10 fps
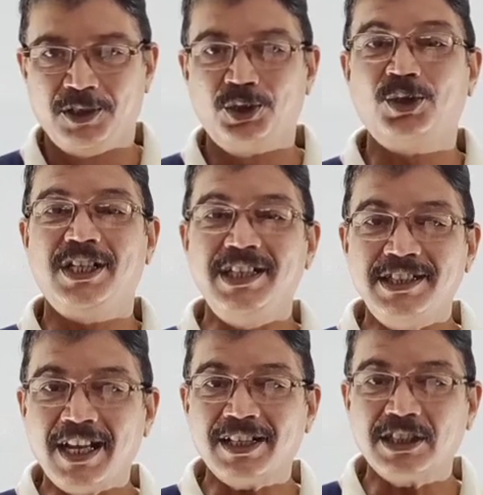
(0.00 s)
So
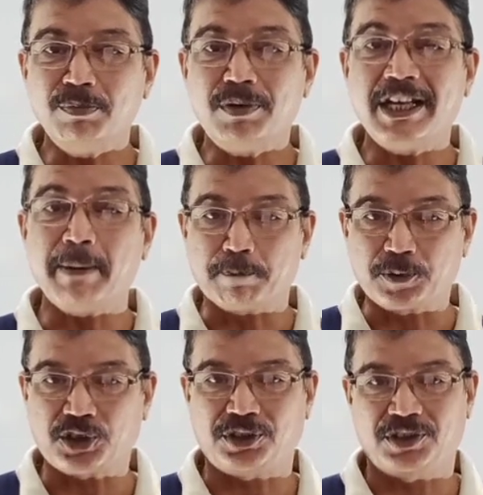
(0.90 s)
these are some
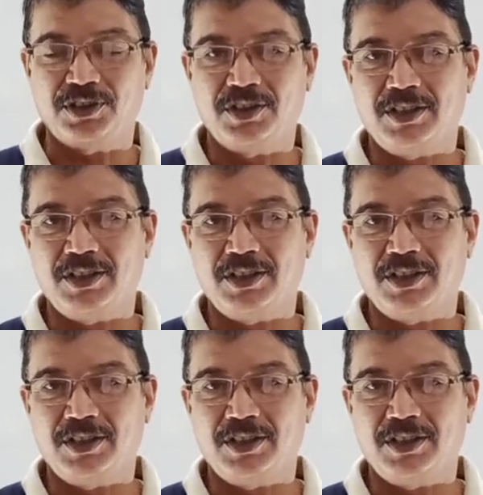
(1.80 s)
tips.